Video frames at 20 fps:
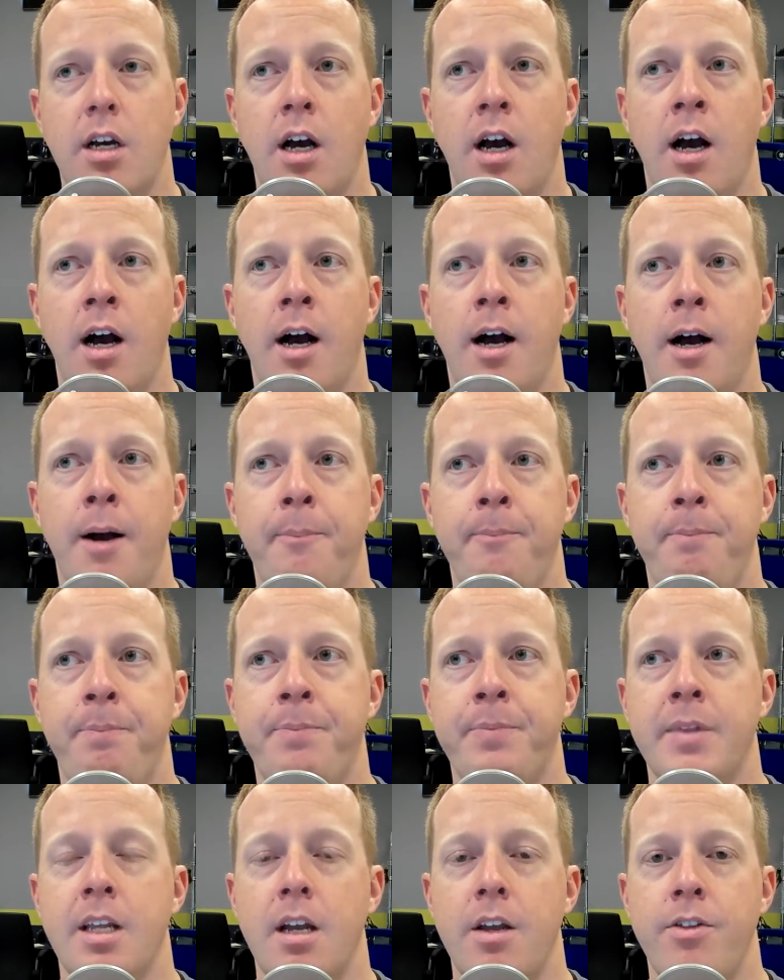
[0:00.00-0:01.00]
There
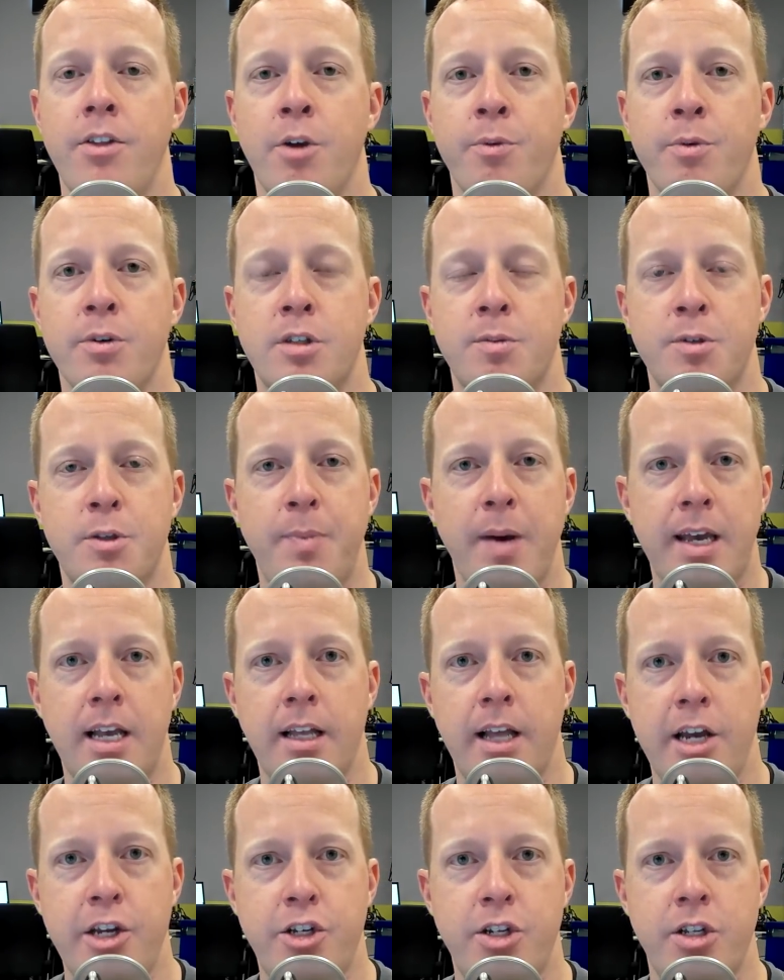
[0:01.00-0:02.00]
was some
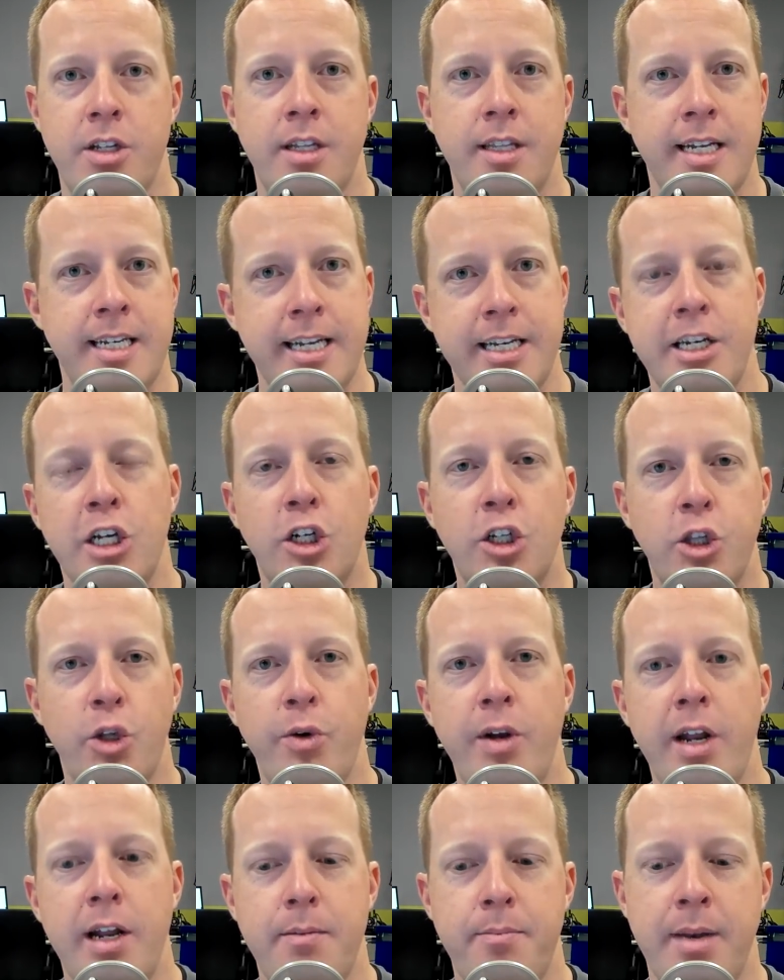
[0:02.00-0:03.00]
speculation that they didn't
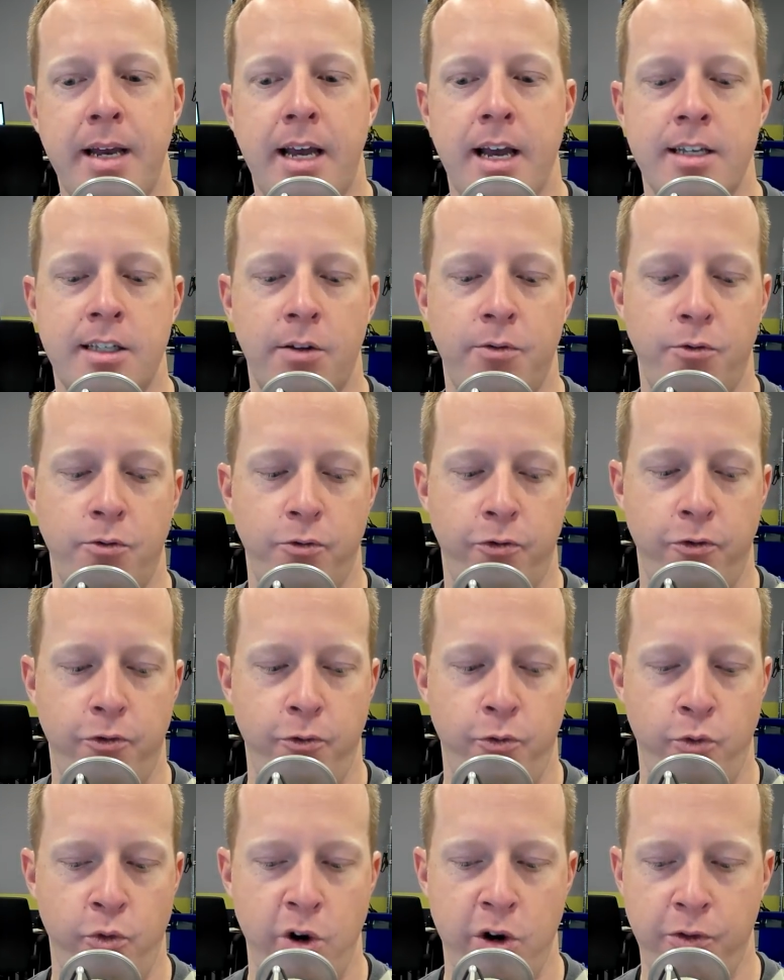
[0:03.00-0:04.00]
include it because it
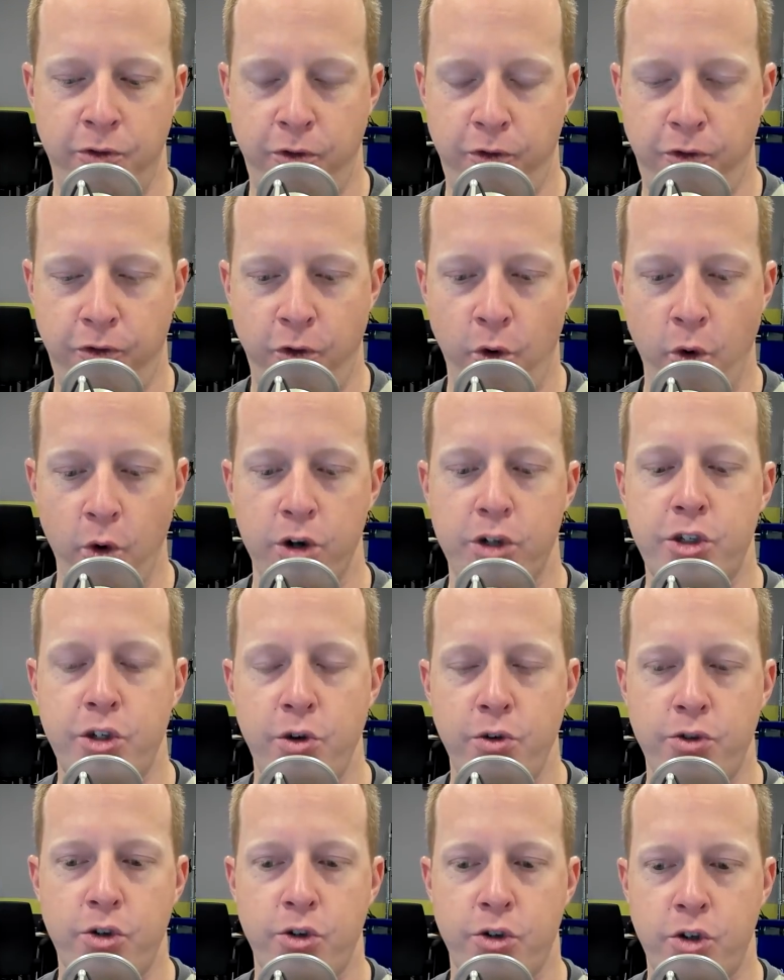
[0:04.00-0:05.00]
would force
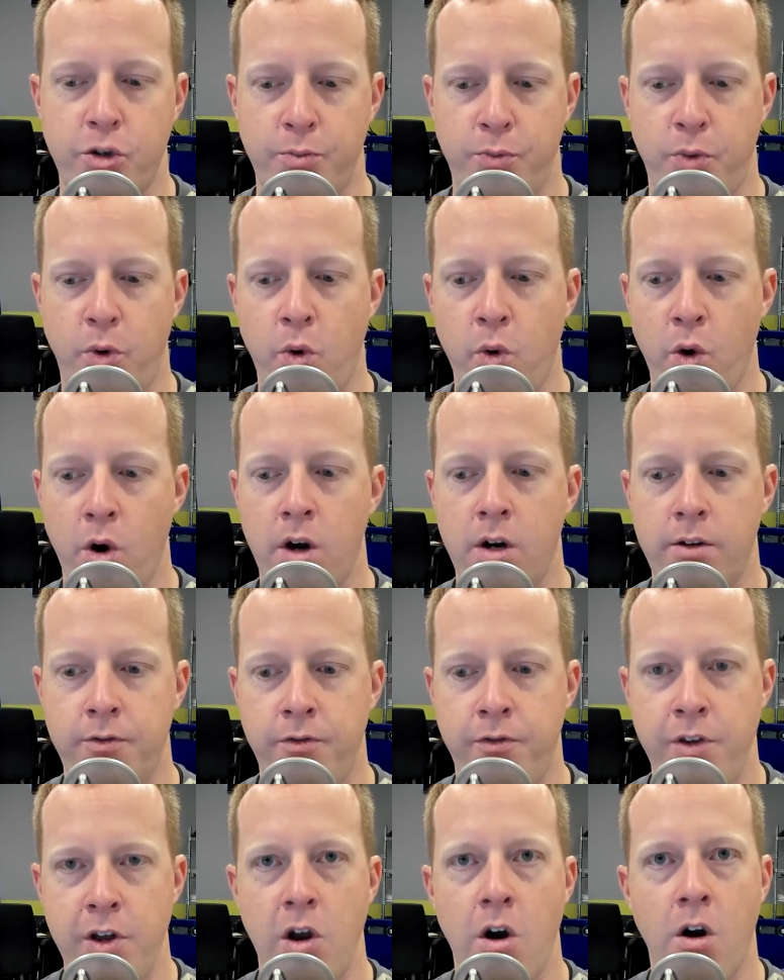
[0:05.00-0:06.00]
you to support
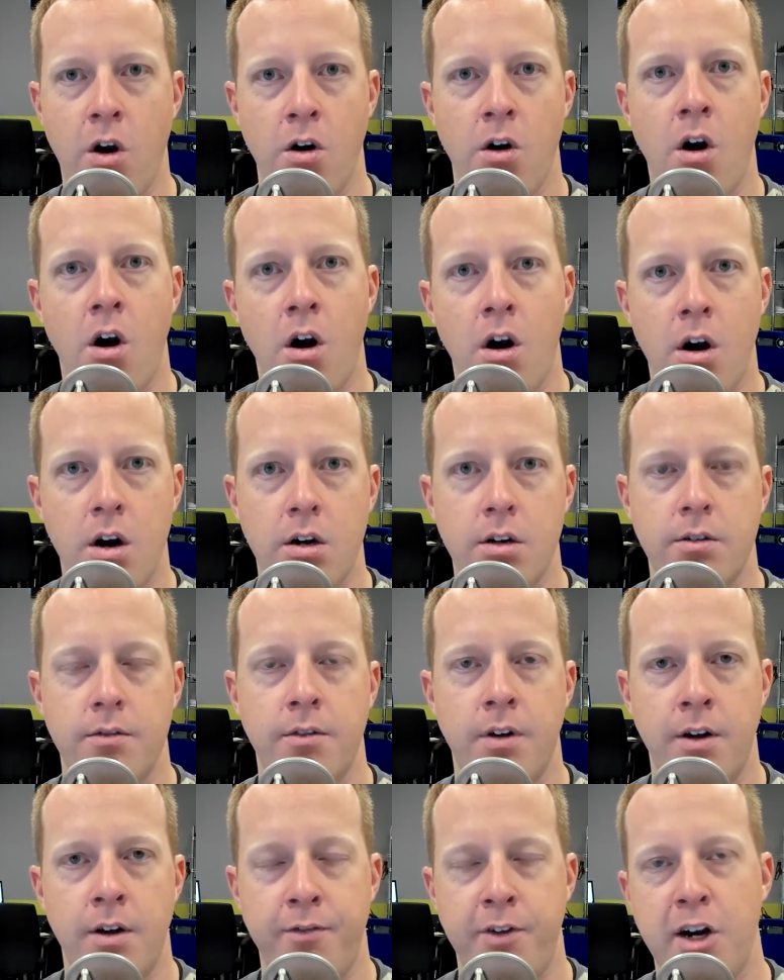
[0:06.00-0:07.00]
VRR,
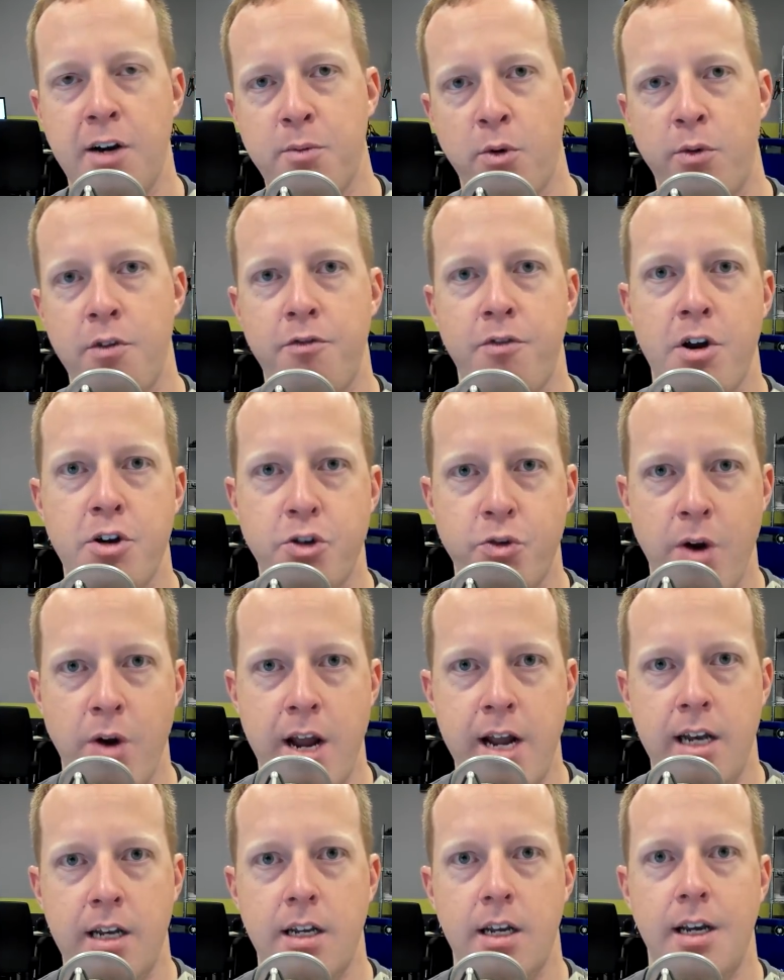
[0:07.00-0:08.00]
a variable refresh
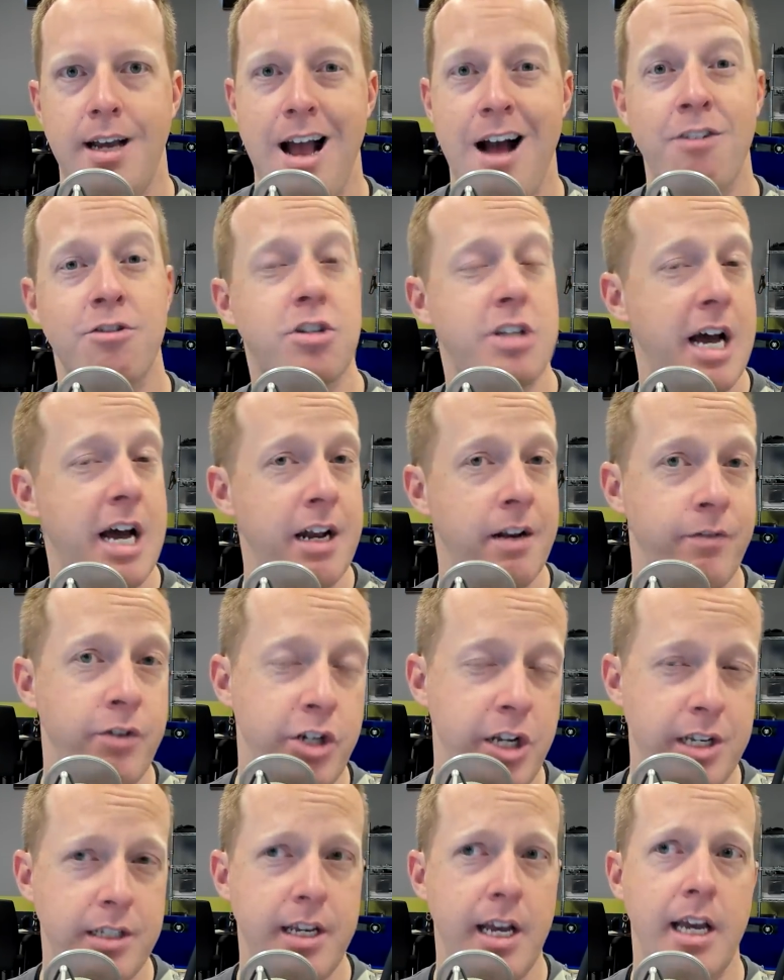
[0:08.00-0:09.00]
rate, outside of
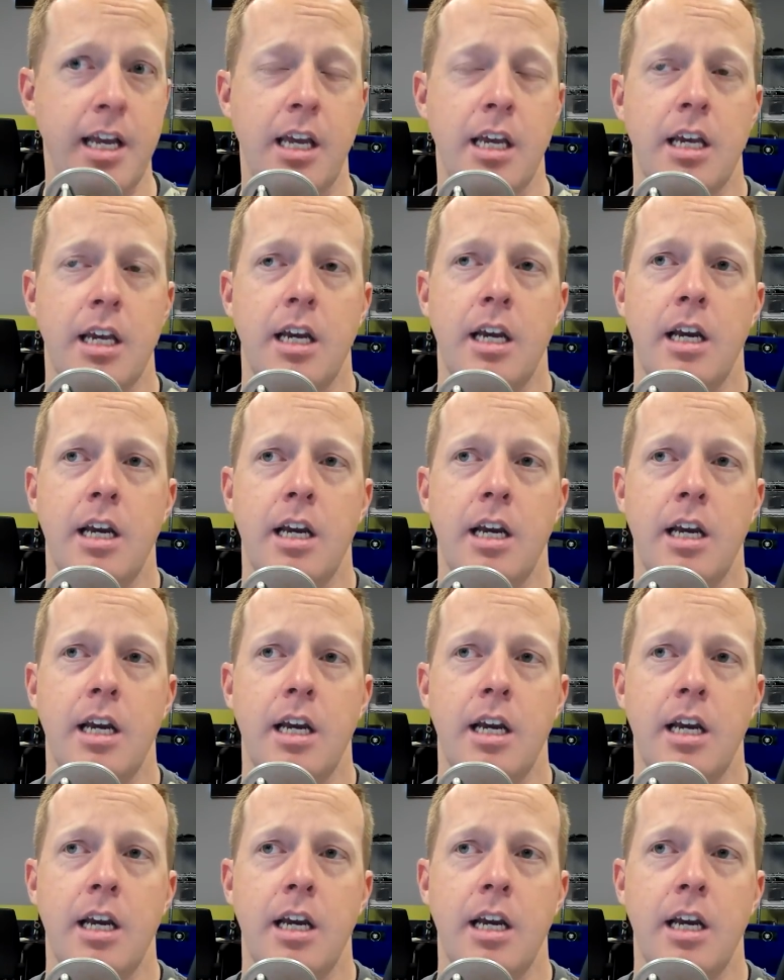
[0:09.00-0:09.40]
G-Sync.